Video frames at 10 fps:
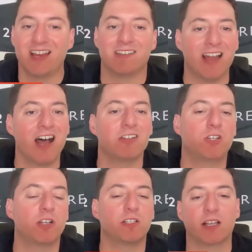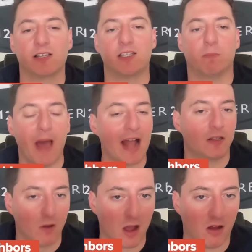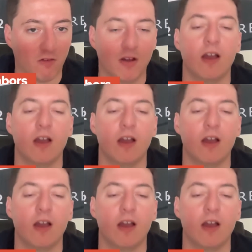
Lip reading: Not just because it's the Pac-12,